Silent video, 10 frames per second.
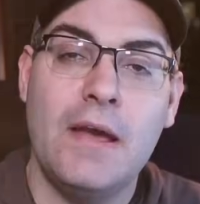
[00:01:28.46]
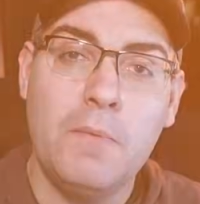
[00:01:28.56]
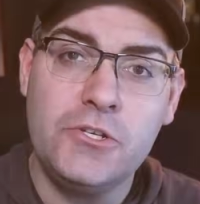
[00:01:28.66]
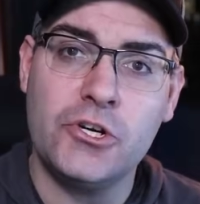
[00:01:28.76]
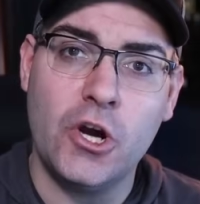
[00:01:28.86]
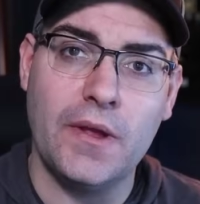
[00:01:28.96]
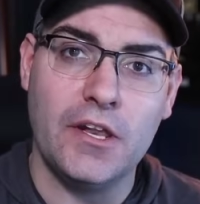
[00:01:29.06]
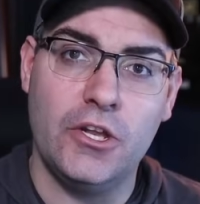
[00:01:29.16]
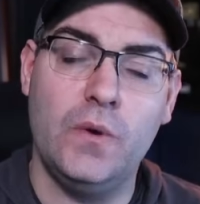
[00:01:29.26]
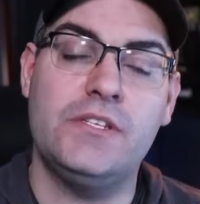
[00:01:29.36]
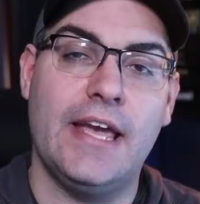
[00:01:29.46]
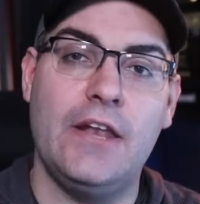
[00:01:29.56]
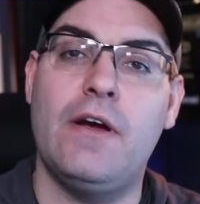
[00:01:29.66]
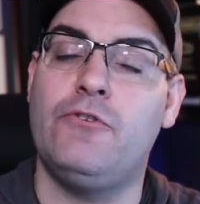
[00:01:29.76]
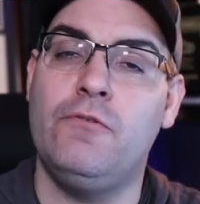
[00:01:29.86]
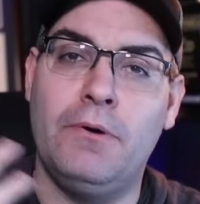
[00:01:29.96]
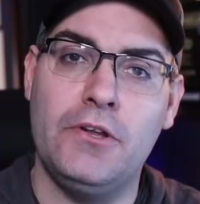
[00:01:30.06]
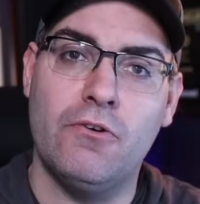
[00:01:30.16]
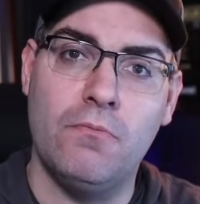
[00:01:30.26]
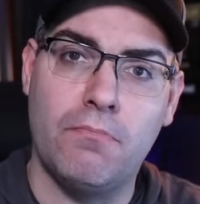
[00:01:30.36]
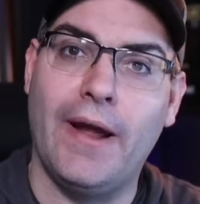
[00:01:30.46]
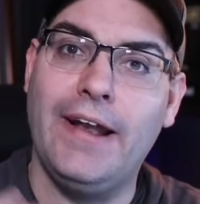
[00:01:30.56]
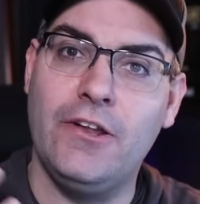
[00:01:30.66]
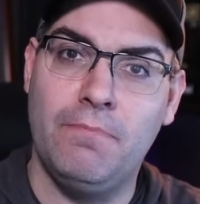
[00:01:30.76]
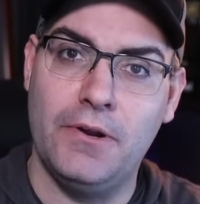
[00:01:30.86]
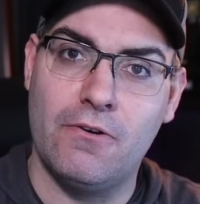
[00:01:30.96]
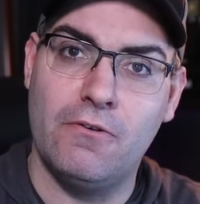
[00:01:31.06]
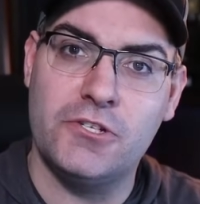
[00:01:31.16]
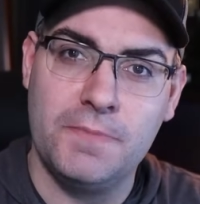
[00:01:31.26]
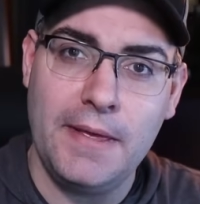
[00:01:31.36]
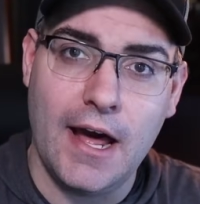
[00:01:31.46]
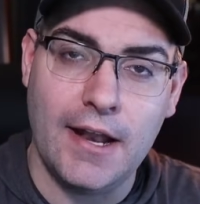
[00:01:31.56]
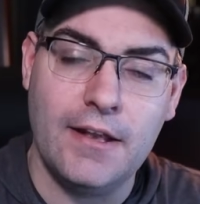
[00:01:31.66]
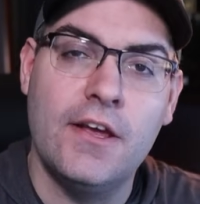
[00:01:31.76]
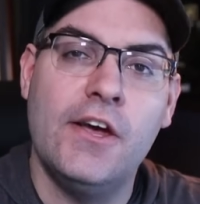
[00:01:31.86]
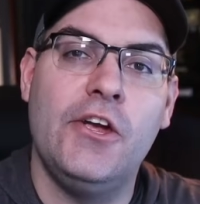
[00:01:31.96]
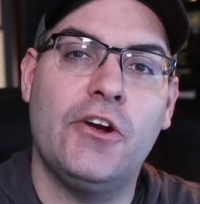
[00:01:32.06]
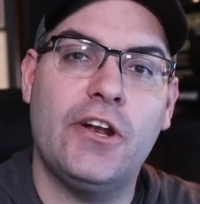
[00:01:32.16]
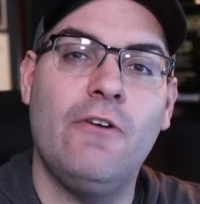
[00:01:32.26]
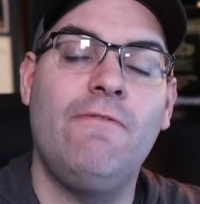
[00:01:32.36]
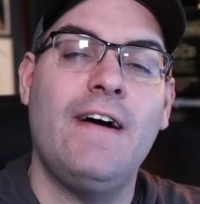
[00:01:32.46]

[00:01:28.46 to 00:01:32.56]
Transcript: Then what you're going to do is again, after you put your own brand and you put your own spin on it, you're gonna go